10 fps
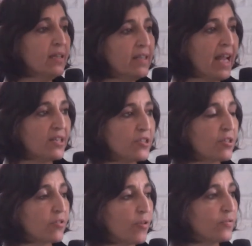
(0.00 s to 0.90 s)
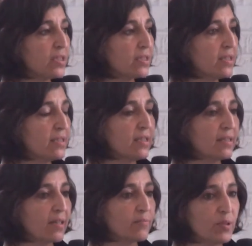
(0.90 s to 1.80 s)
nature of the city
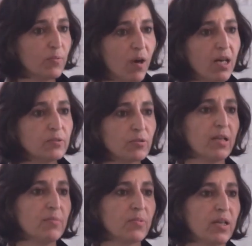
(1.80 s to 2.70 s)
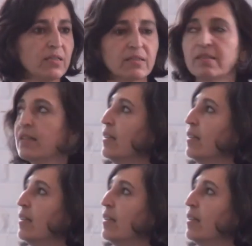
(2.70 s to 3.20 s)
that we want to embrace.